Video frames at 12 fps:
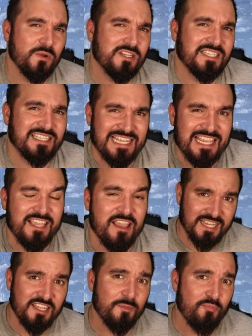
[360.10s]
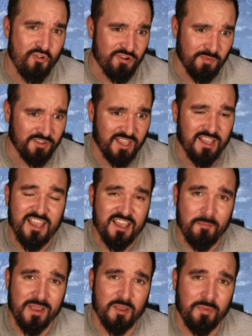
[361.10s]
to see the Broodmother,
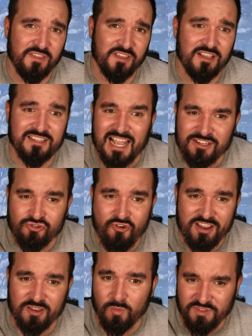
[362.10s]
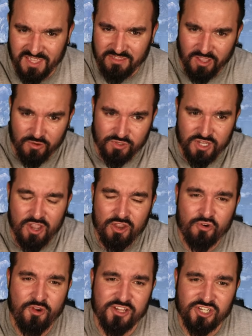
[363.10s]
Megapithecus and Dragon within those
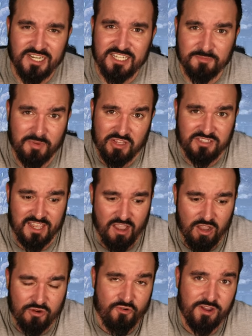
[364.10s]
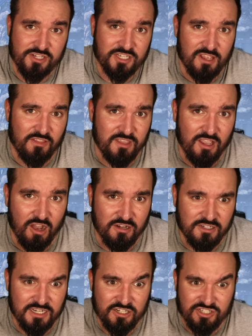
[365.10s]
creature lists, because they are creatures on the
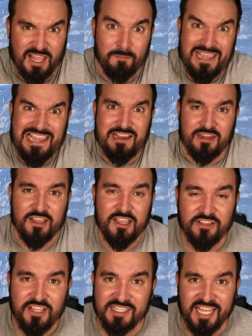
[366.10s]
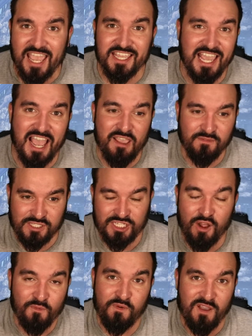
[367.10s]
island? And does that mean the Tech Cave
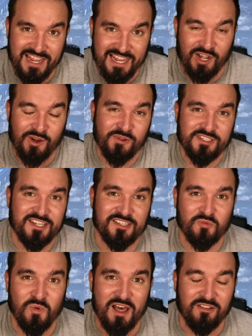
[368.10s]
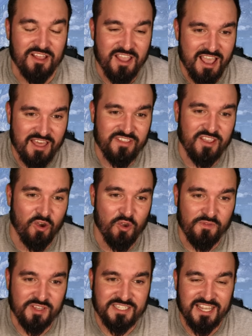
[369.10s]
stuff included as well, and the
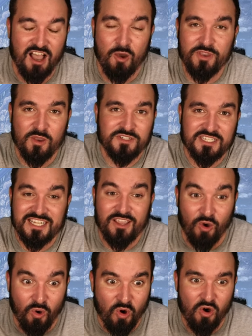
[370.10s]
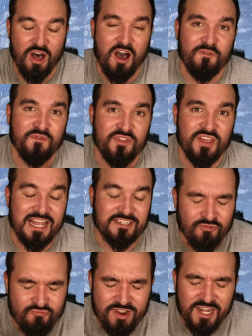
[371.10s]
Overseer? Are we going to see all of that? I
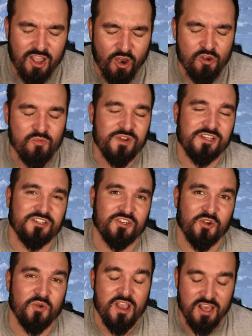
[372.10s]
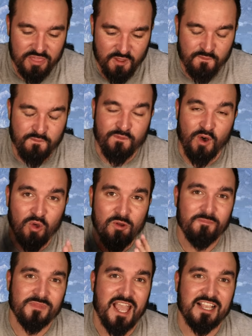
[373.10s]
really hope we do. The full
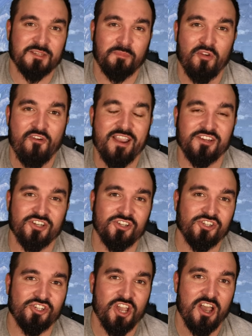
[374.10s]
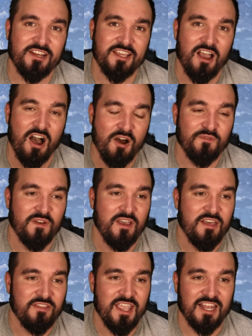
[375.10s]
exploration journey of
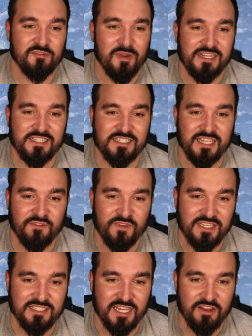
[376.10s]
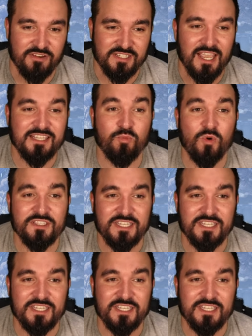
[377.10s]
the animated T V series. It's once